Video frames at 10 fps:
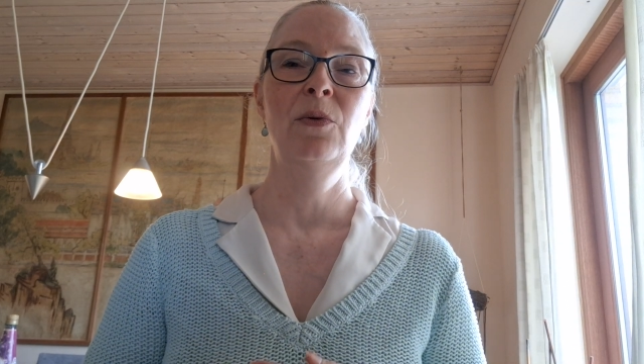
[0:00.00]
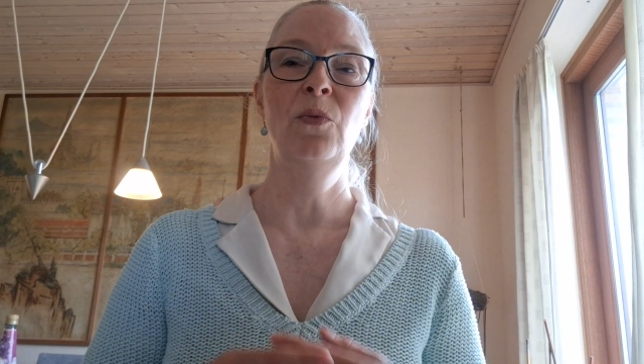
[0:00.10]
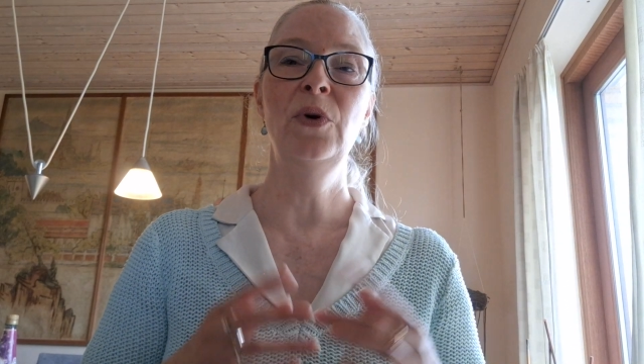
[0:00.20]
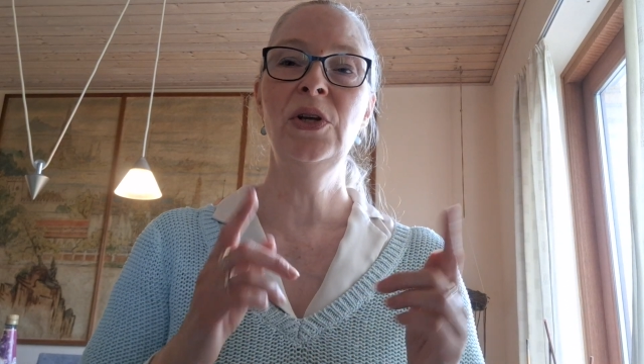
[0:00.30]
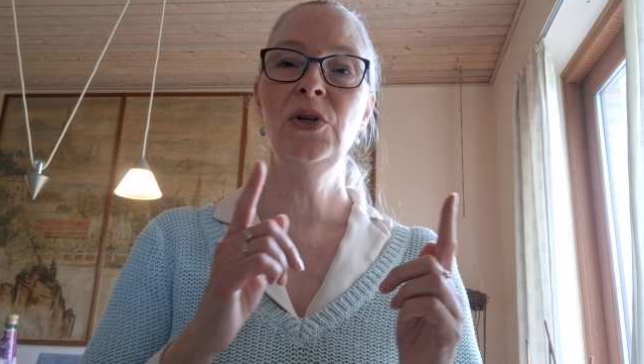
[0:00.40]

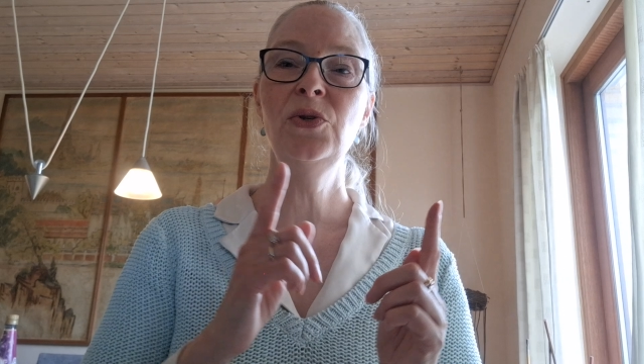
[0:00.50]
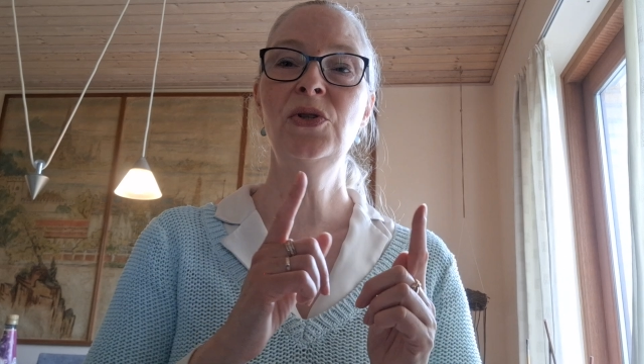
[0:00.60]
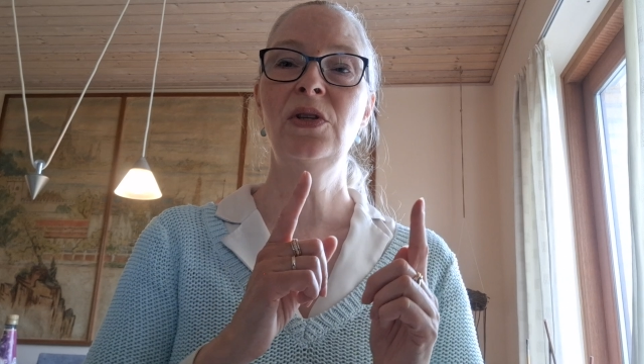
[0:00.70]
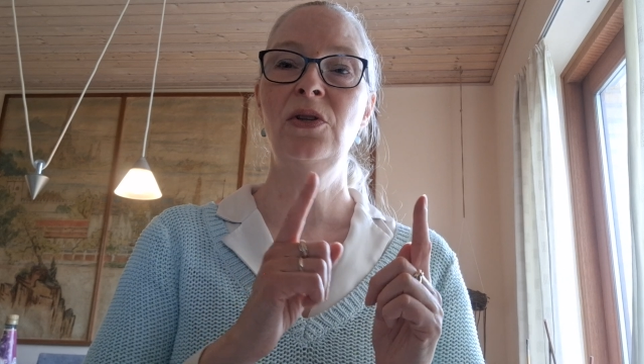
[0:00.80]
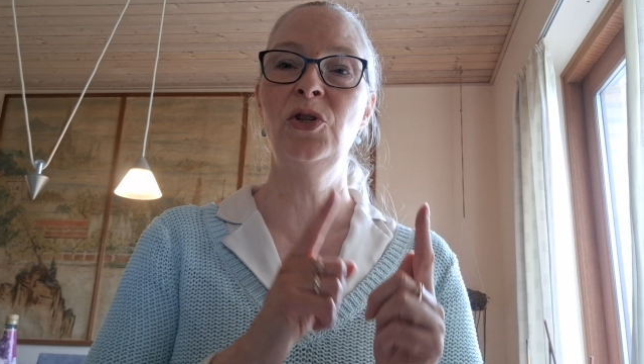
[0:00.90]
We
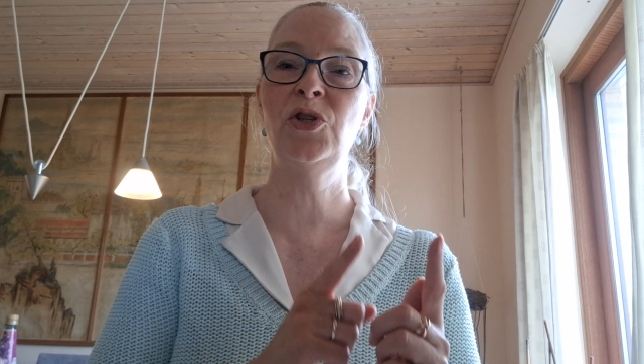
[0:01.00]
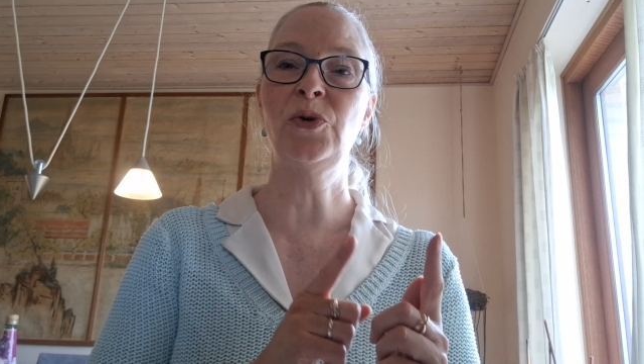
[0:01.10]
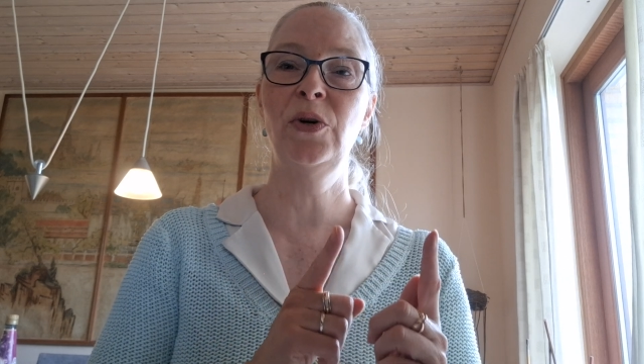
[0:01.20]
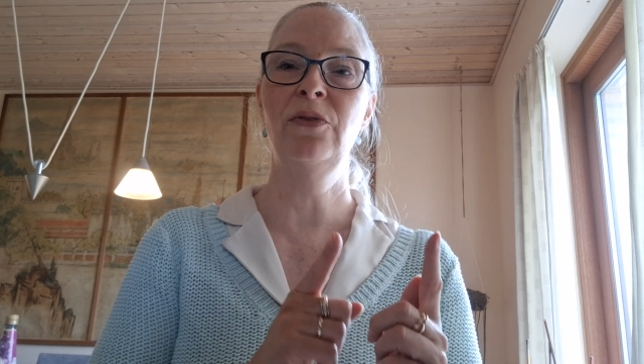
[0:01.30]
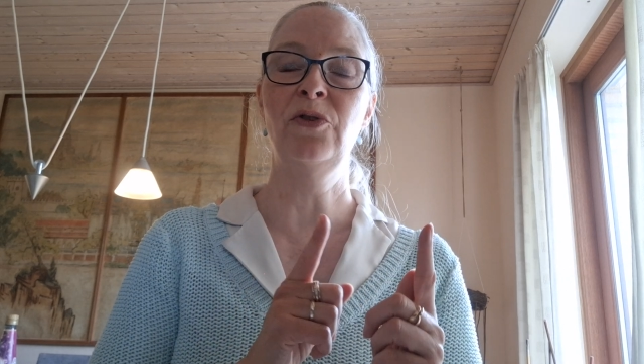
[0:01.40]
use the
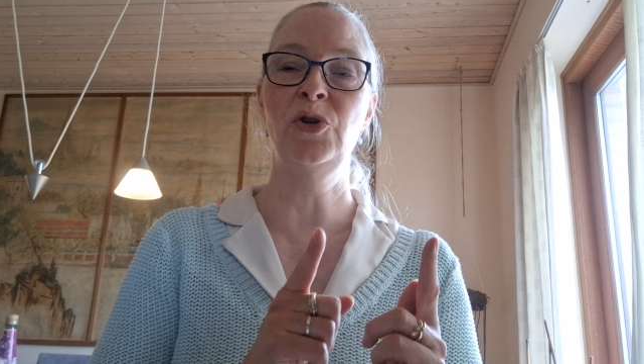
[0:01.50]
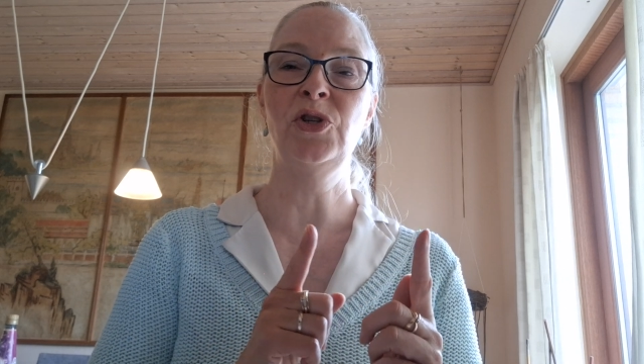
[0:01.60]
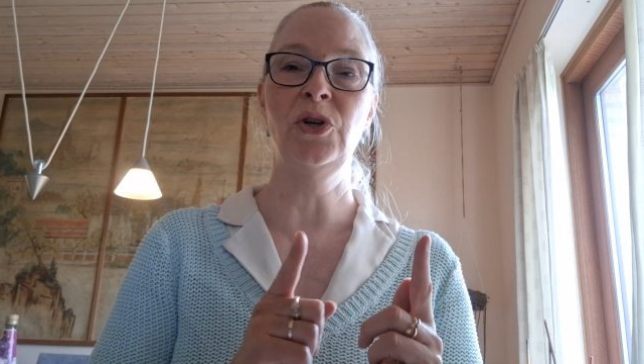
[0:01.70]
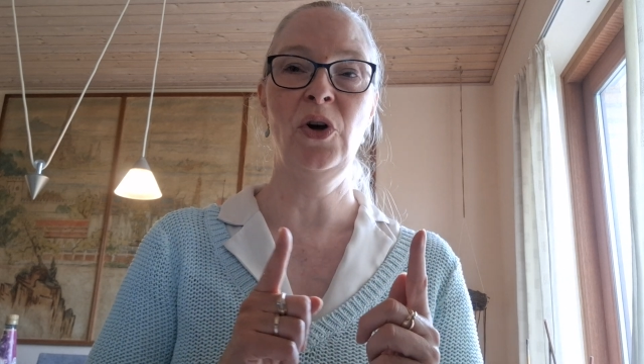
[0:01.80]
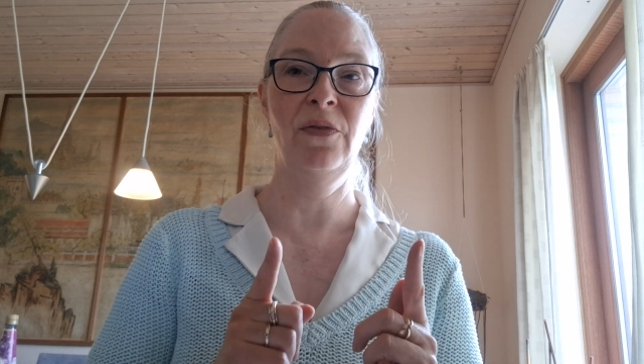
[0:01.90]
short
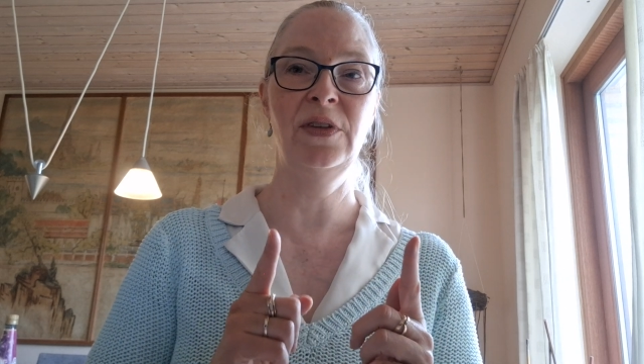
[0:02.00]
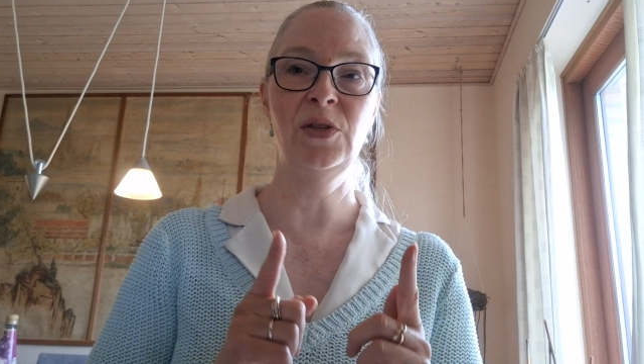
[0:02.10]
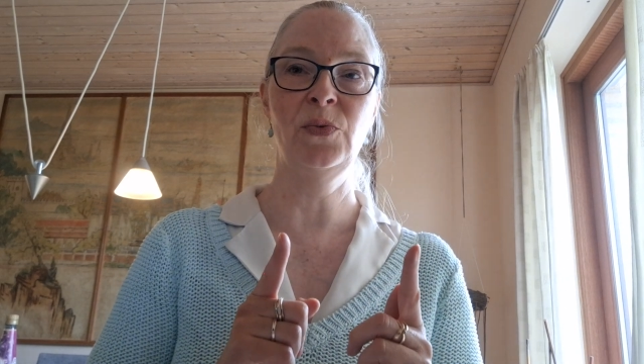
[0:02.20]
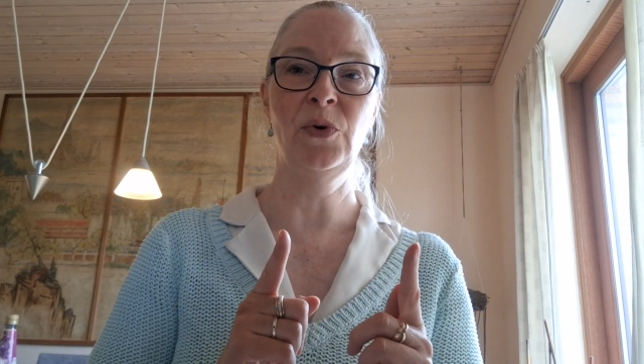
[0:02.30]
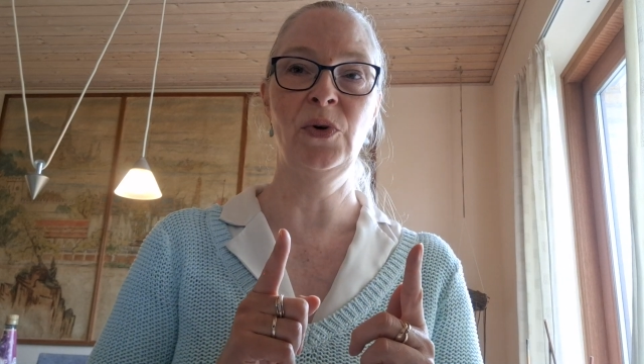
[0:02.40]
version of
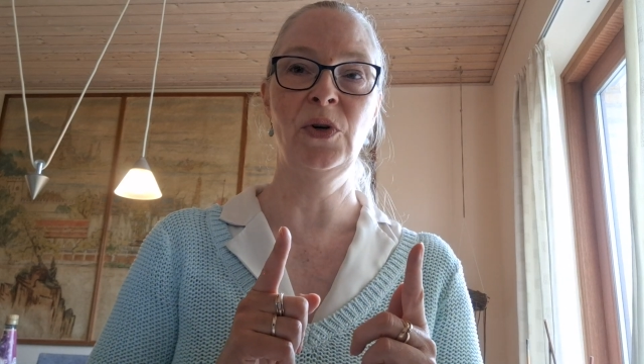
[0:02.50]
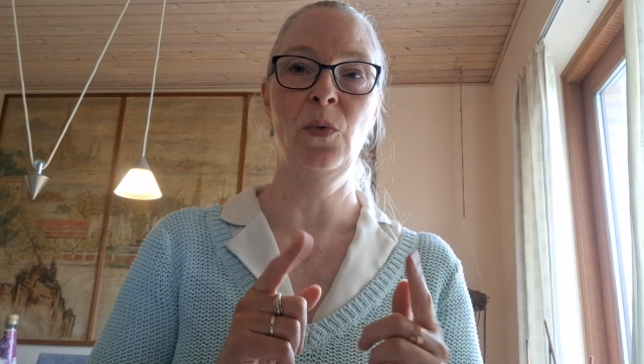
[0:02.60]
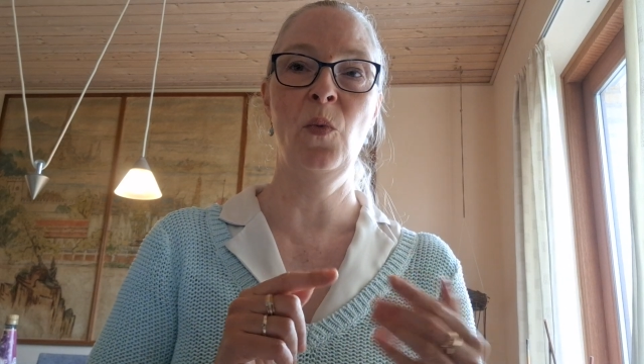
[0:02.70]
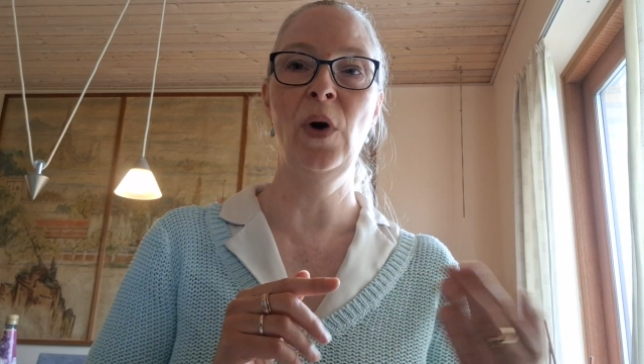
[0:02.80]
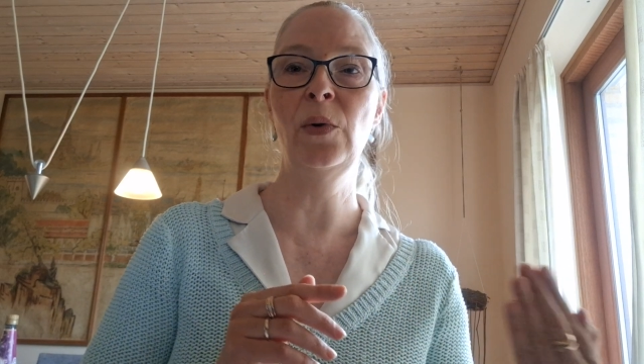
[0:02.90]
this word
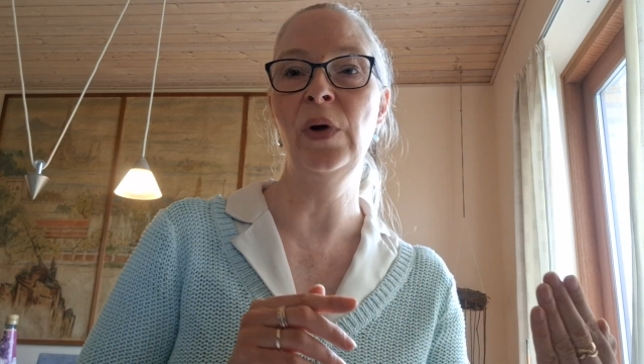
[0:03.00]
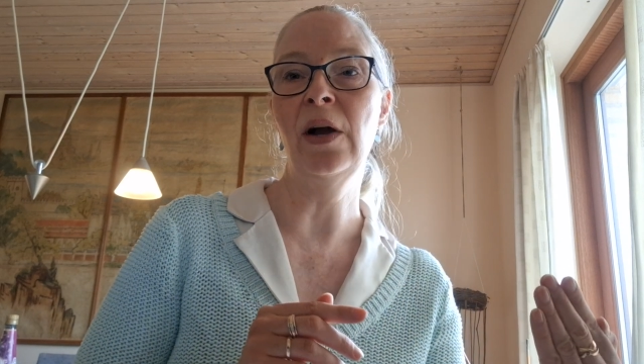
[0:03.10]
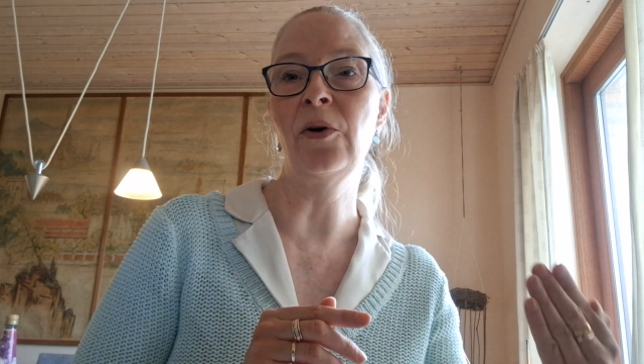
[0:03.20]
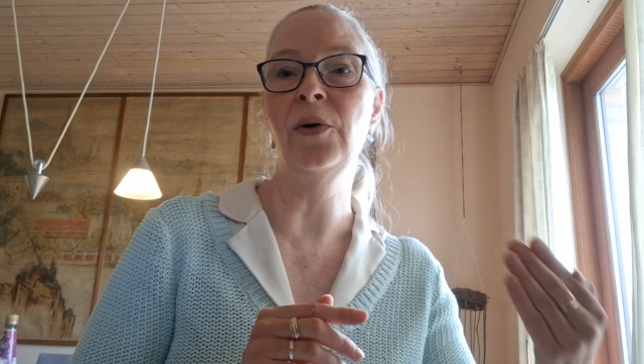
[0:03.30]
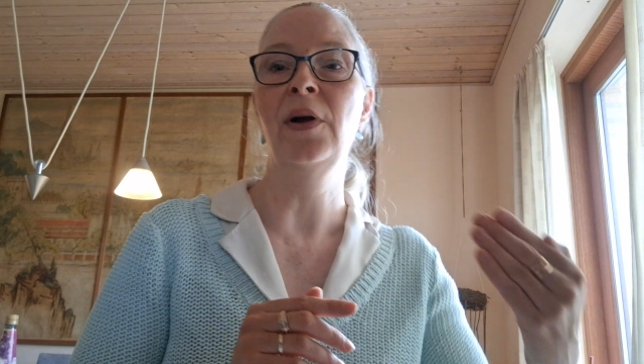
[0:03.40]
when we
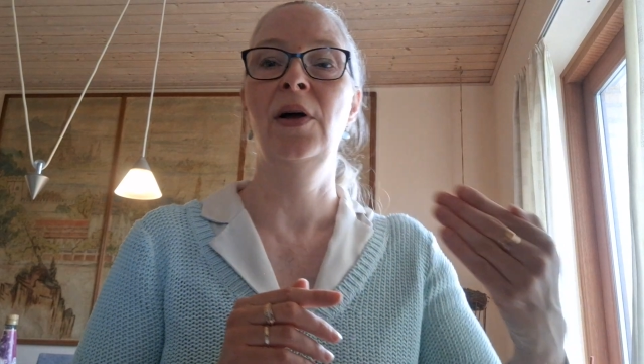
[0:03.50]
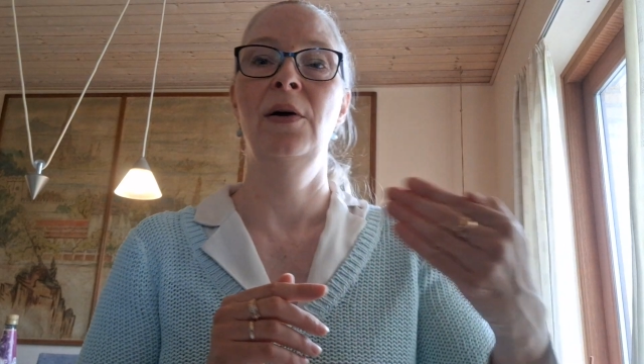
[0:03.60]
are